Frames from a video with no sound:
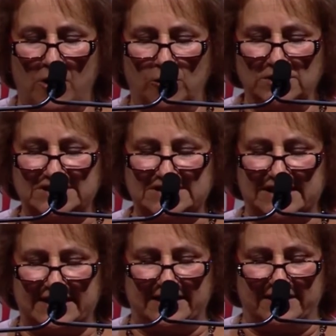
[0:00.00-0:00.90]
Holistic
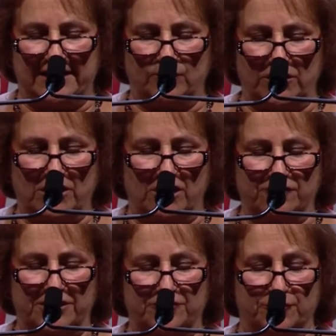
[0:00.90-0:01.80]
Healing and
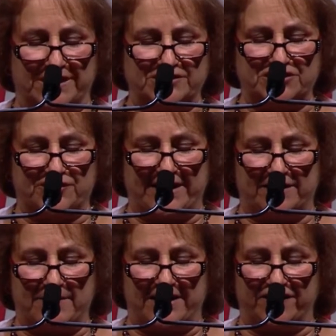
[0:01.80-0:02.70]
Recovery through
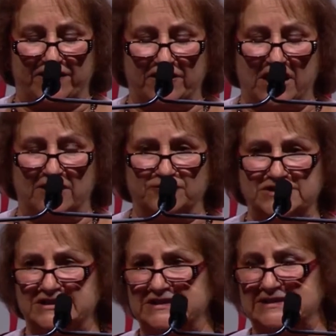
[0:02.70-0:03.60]
Integrated Medicine
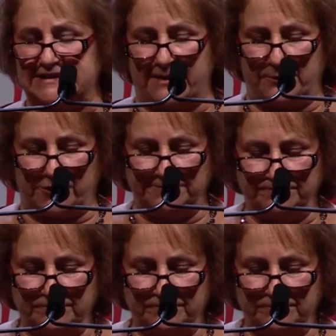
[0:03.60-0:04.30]
Conference in December,